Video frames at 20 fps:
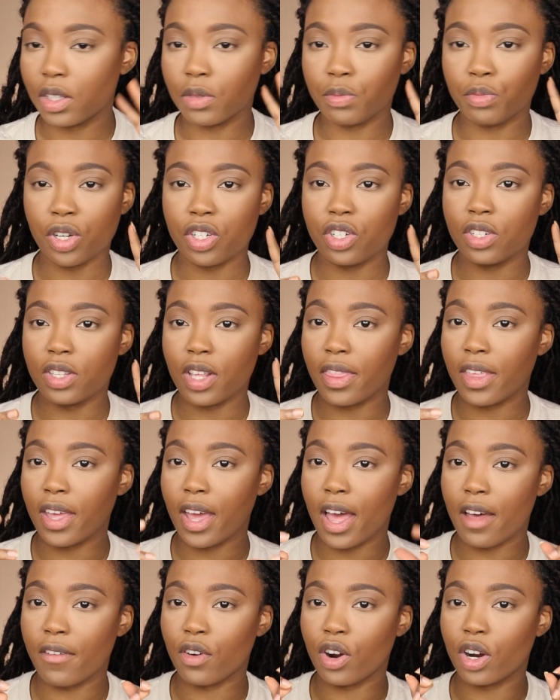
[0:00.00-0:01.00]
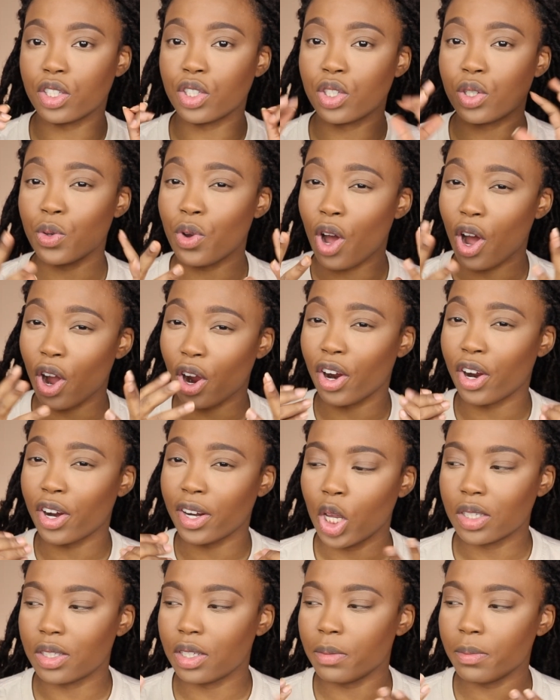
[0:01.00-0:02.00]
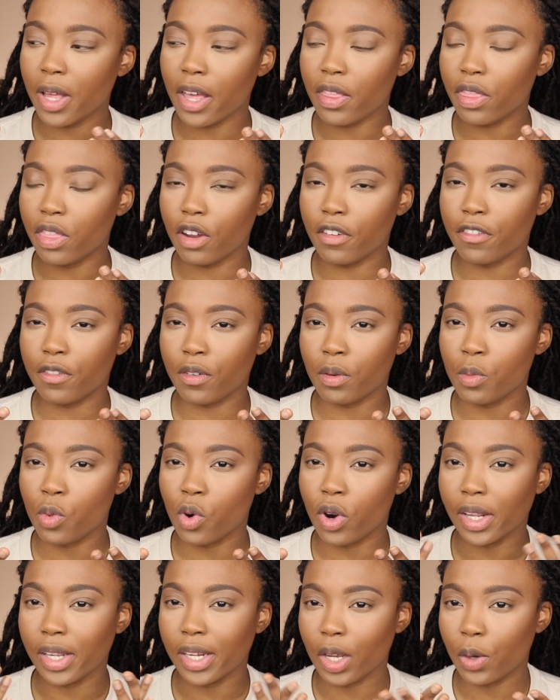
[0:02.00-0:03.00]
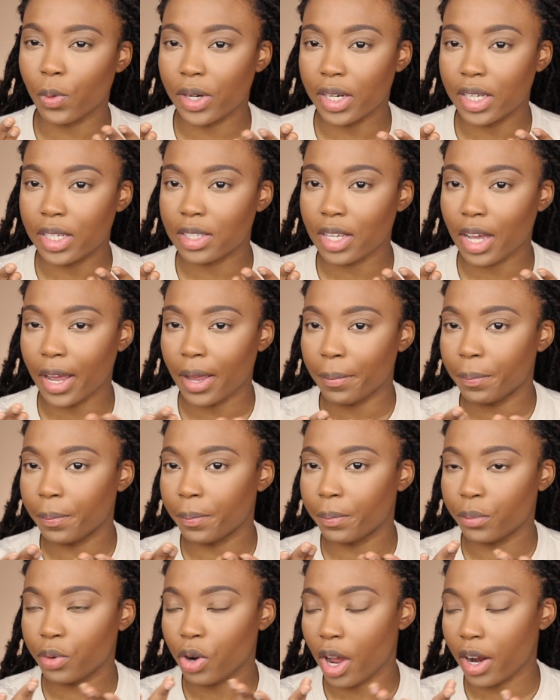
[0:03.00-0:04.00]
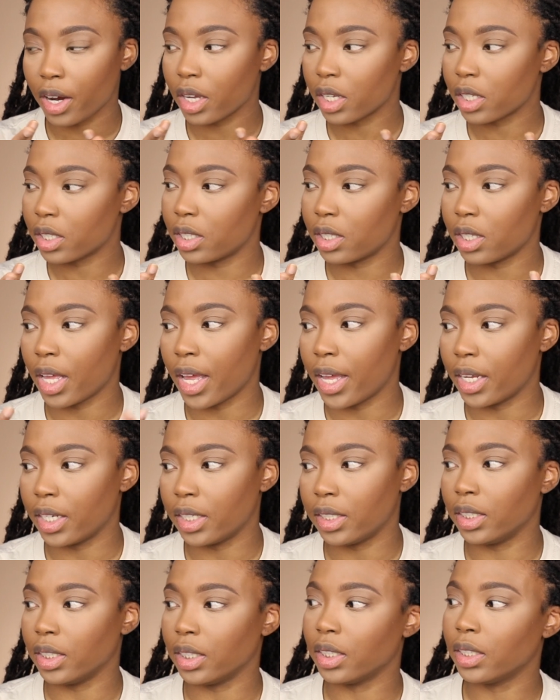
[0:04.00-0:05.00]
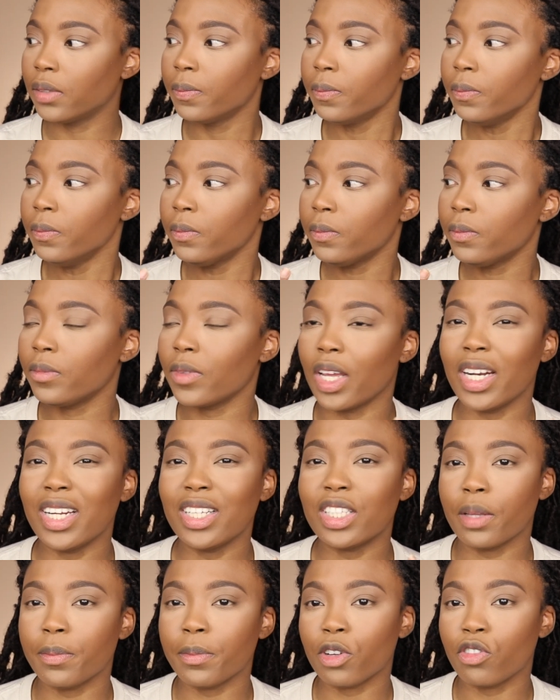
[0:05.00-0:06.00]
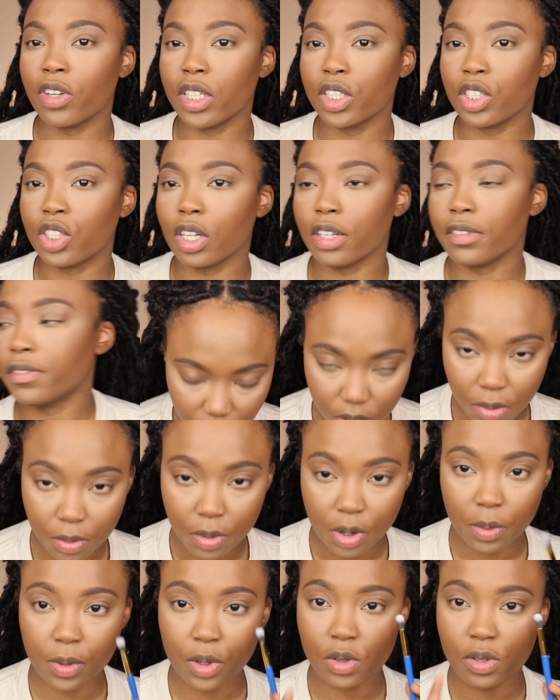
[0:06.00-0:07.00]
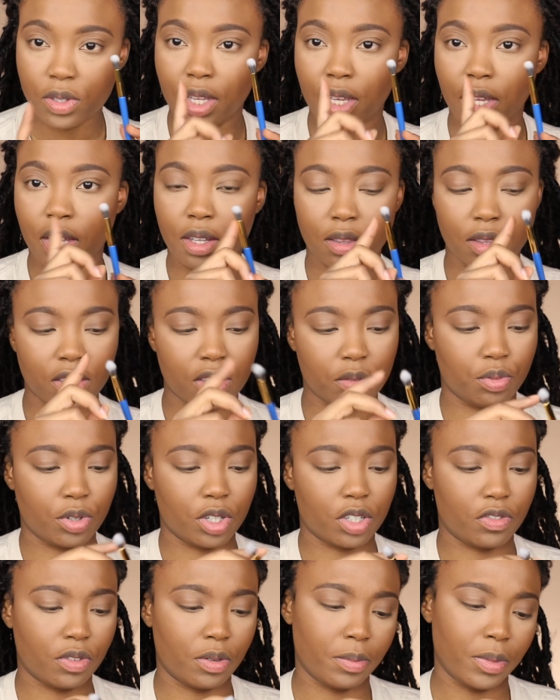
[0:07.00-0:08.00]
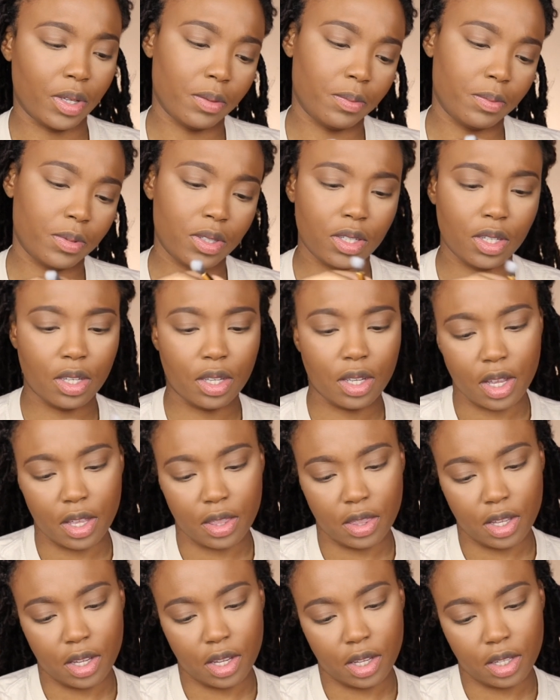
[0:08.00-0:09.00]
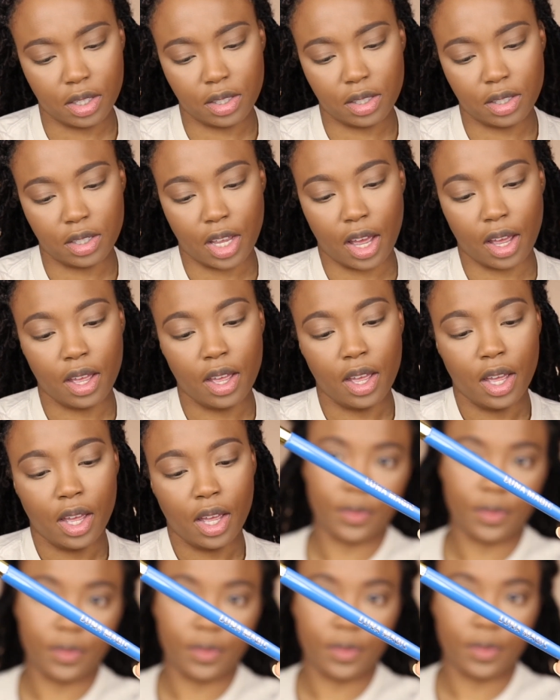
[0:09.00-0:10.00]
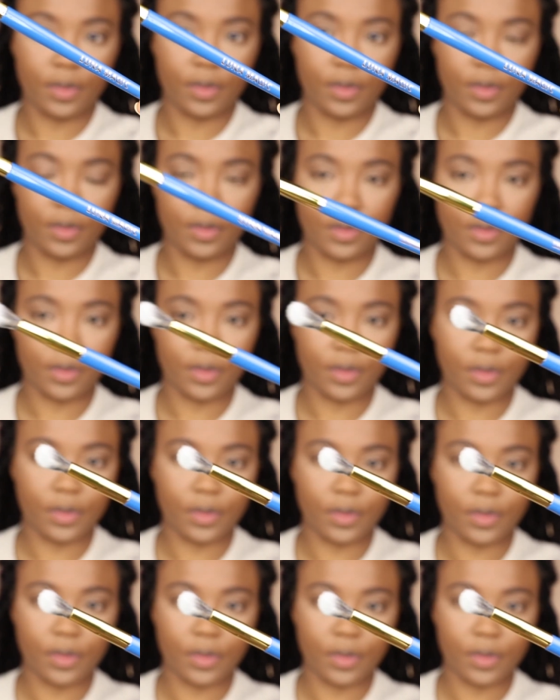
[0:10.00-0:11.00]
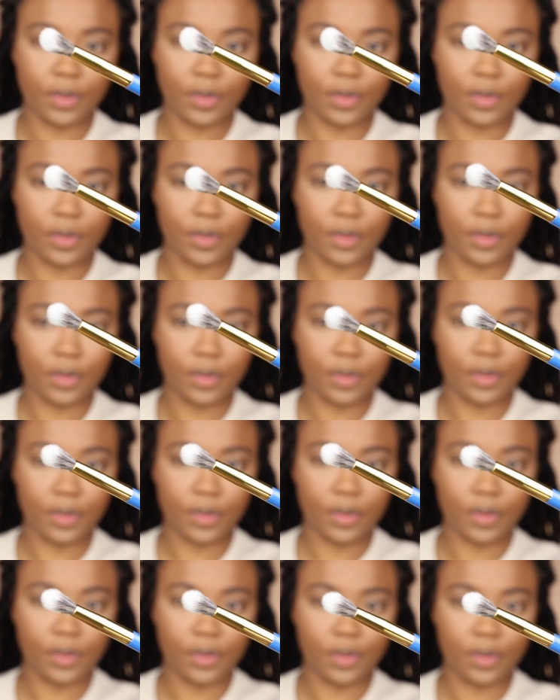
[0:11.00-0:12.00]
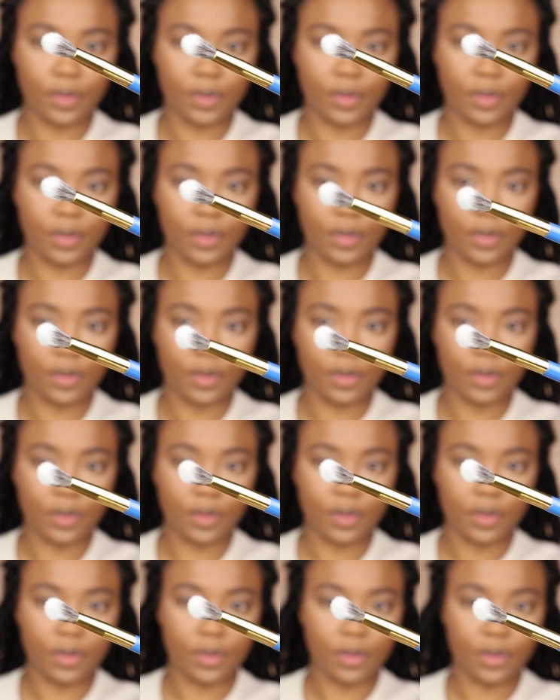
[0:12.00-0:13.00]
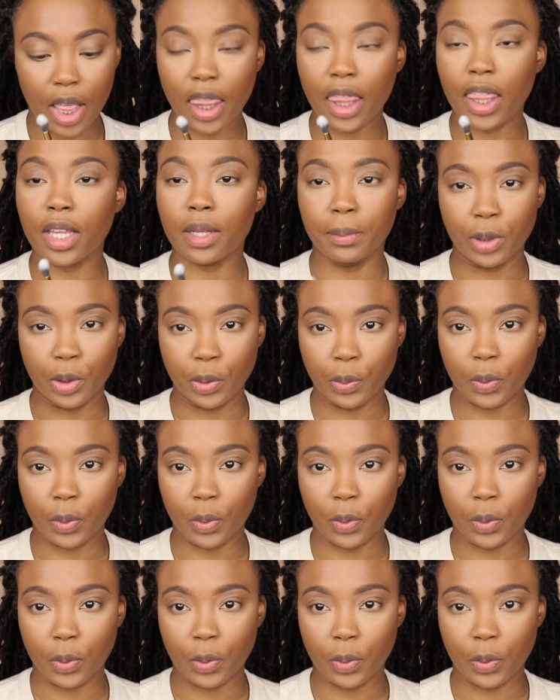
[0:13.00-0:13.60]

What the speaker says: The brushes that they have are too hard. They seem like they're for more liquidy type products, and I need something really soft. So I'm gonna be using this brush from Ipsy. I think it's, yeah, it's the Luna Magic. I don't know which one this one is, but the blue